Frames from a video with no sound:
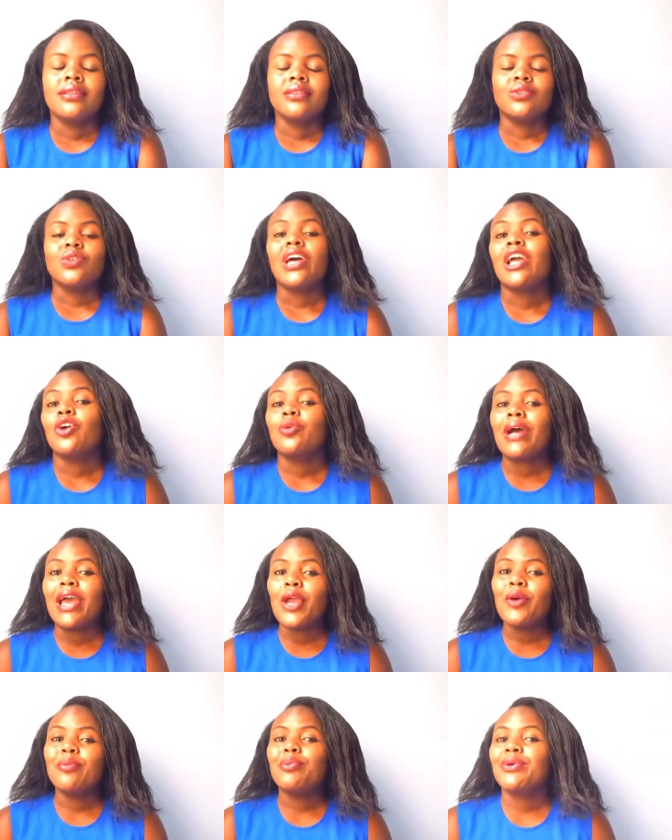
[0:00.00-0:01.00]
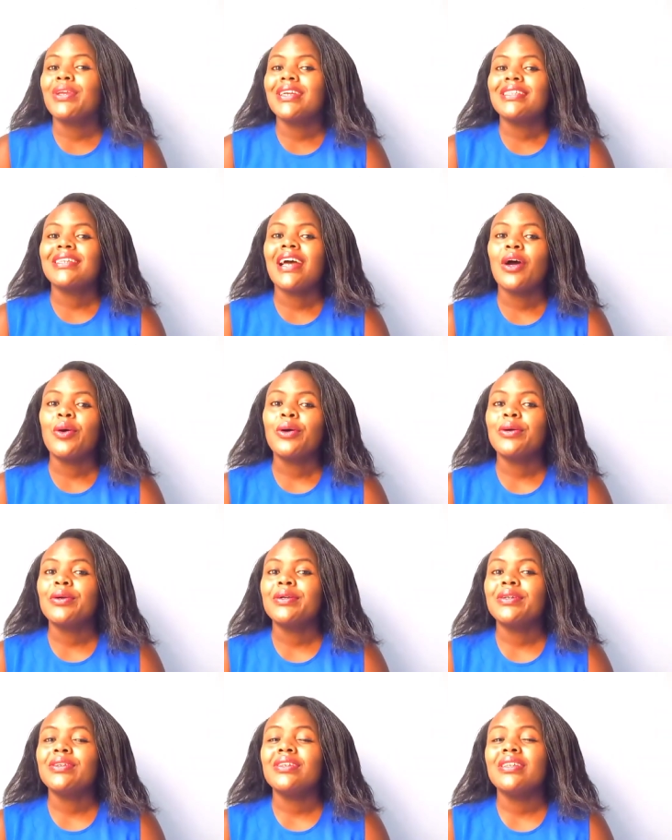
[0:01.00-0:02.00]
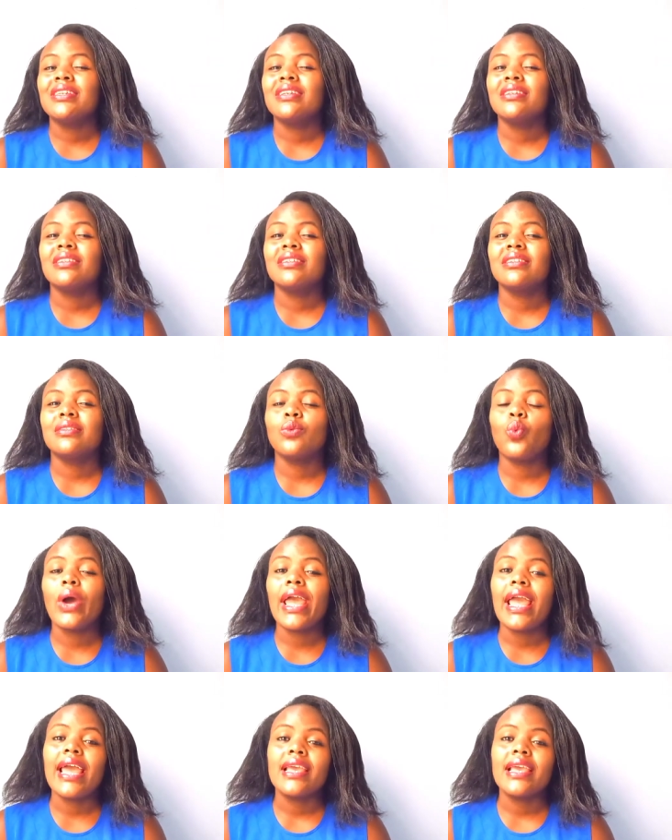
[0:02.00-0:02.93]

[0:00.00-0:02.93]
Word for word: So I, I hope you get how why